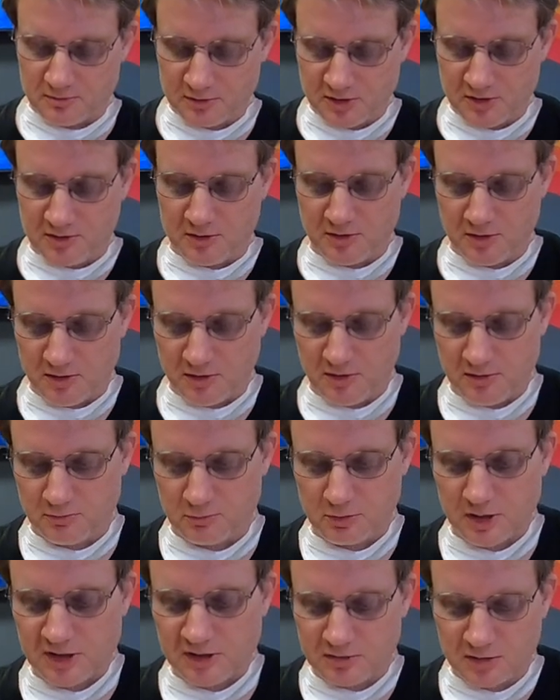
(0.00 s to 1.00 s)
original
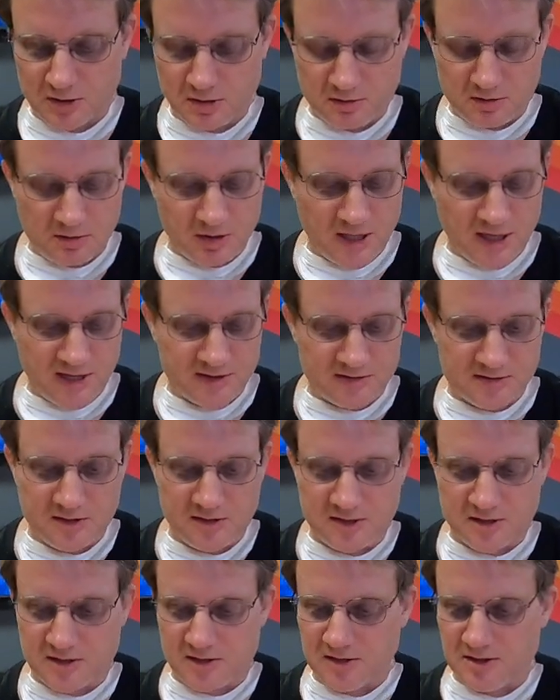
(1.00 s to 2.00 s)
retro
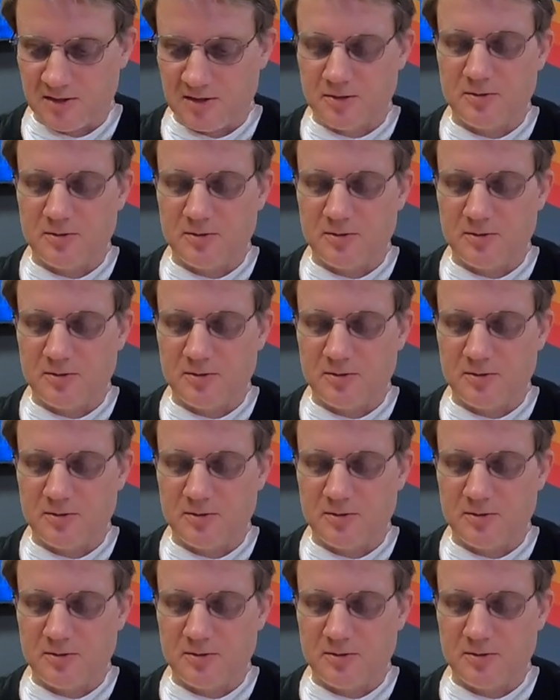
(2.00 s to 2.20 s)
classic,